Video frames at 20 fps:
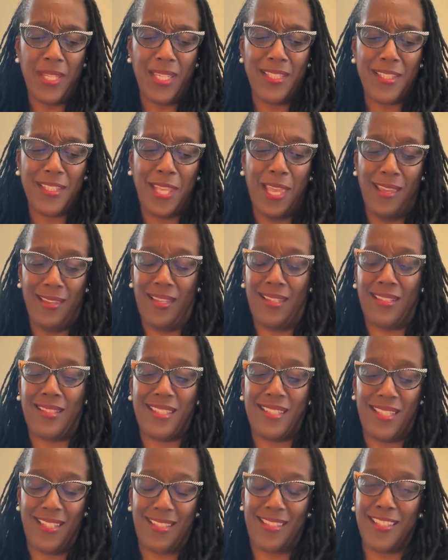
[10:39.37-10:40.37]
it's it's
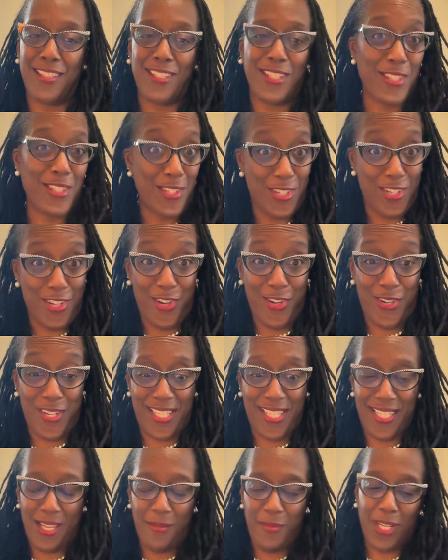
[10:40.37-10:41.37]
it's a nerdy
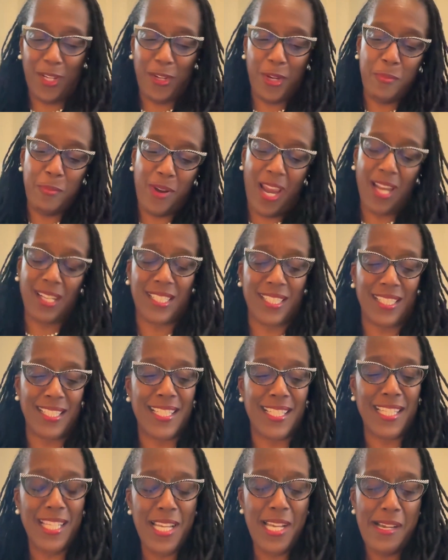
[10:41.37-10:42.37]
seminary
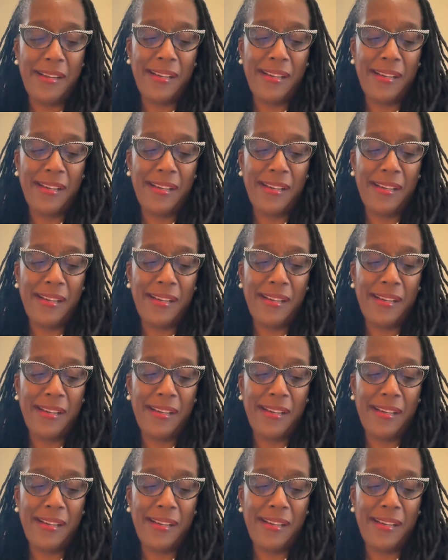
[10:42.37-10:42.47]
practice.